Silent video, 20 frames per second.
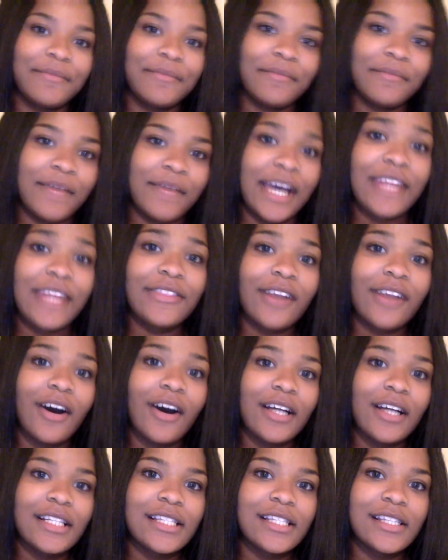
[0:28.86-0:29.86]
my
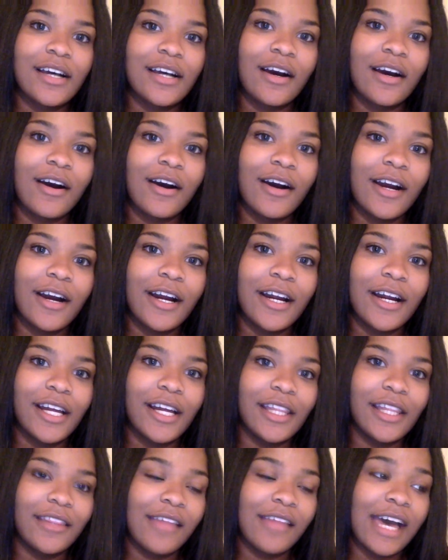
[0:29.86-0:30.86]
thoughts
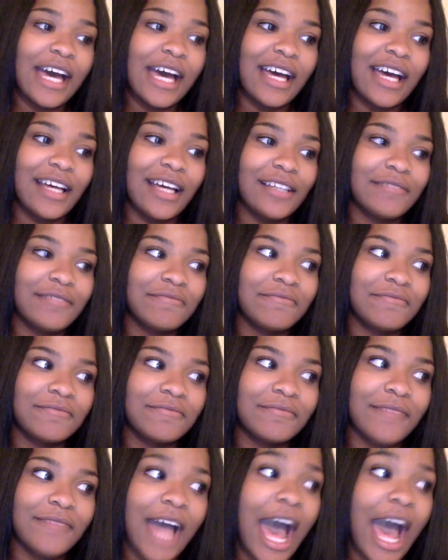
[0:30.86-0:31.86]
are that
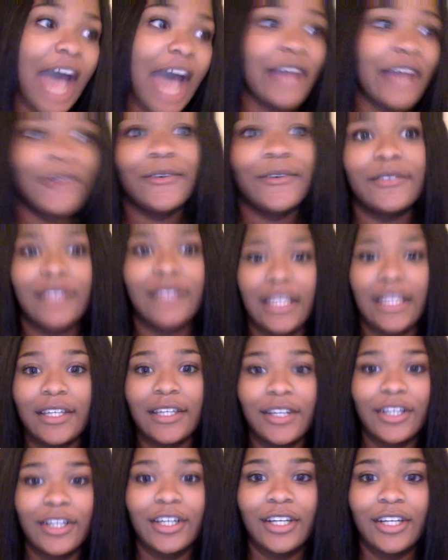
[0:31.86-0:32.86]
I don't
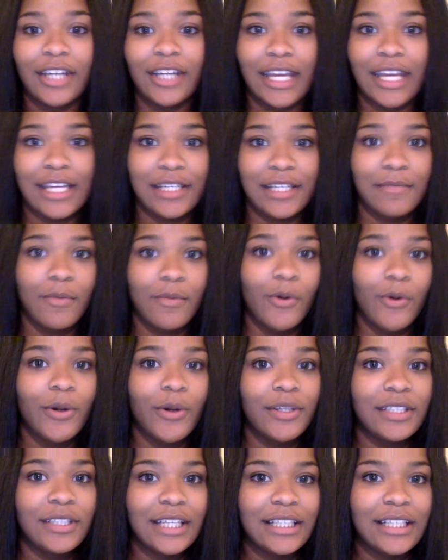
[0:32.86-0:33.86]
like her any more
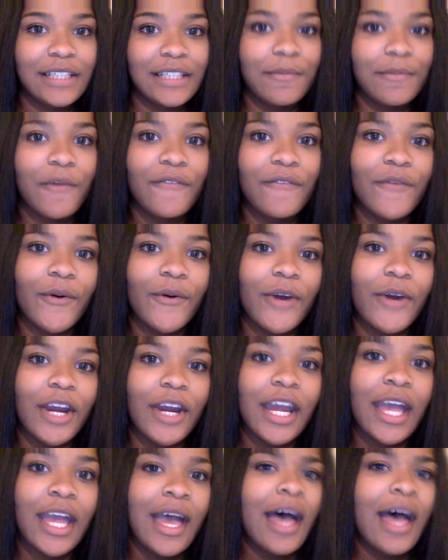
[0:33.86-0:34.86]
than I did
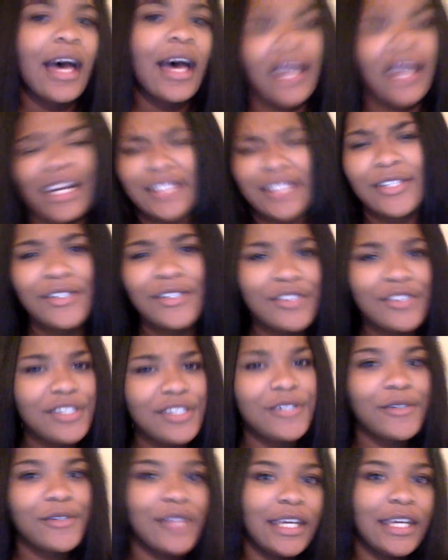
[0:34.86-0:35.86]
before, and I certainly
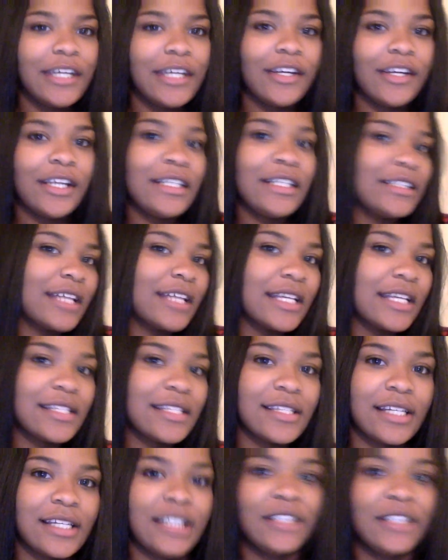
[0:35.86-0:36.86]
don't like her any less
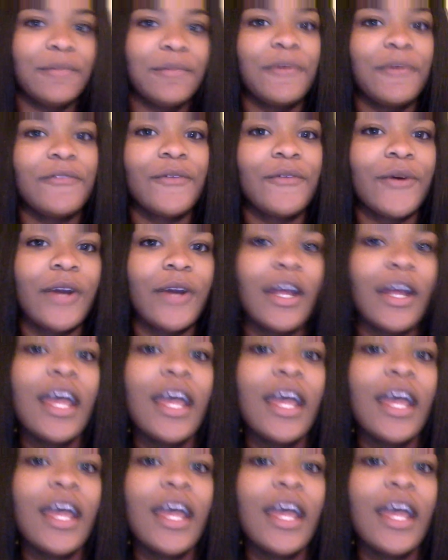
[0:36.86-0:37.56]
than I did before.